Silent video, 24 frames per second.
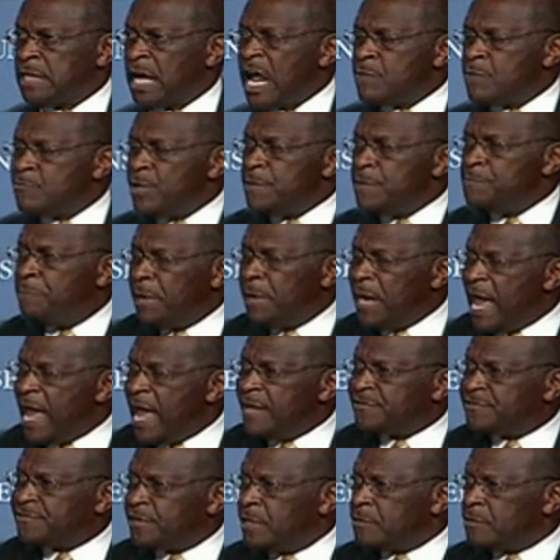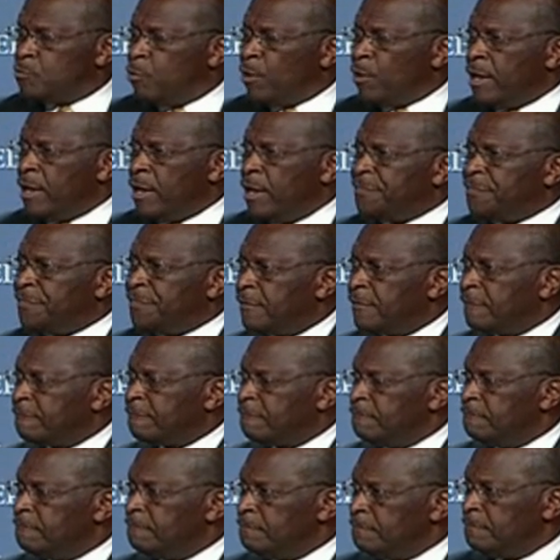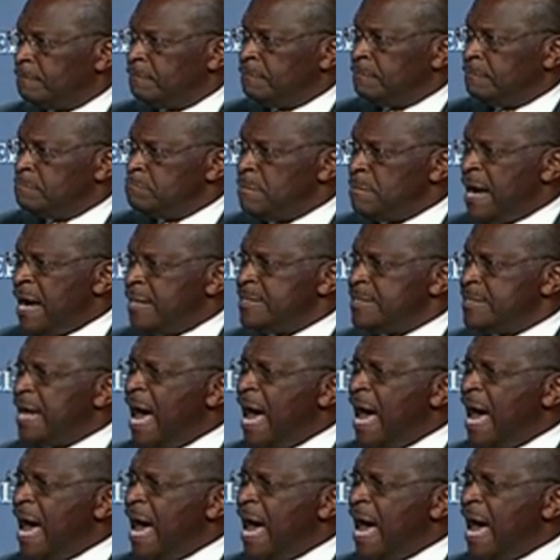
And replace it with my